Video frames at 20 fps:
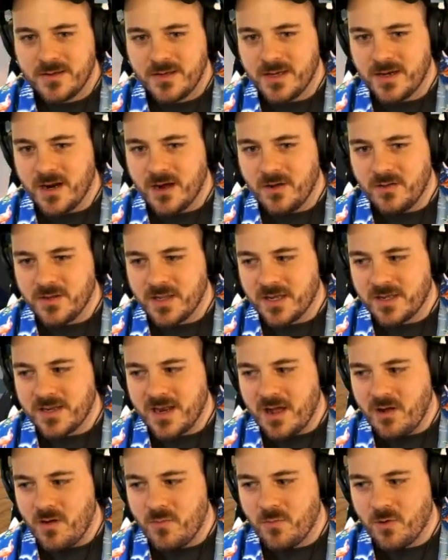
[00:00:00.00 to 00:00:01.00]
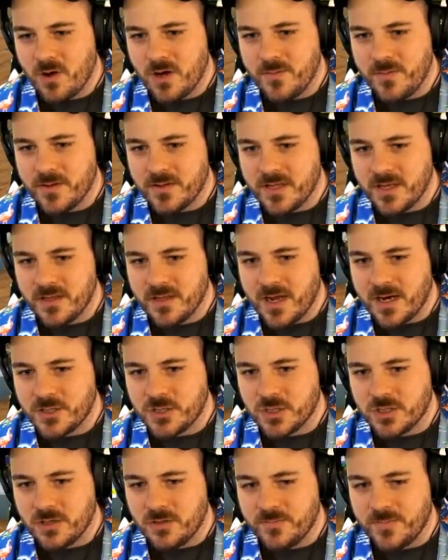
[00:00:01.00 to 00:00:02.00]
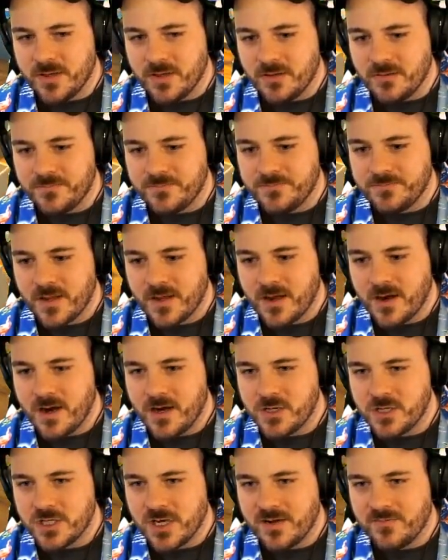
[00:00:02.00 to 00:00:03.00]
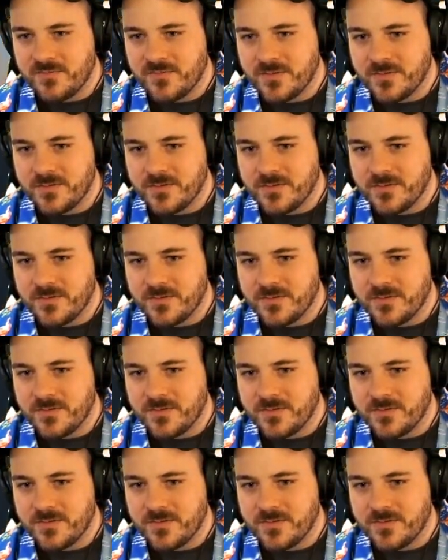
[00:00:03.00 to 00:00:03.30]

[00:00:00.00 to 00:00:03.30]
You know? Like, now I'm worried about the electrical bill. All right, Jeff.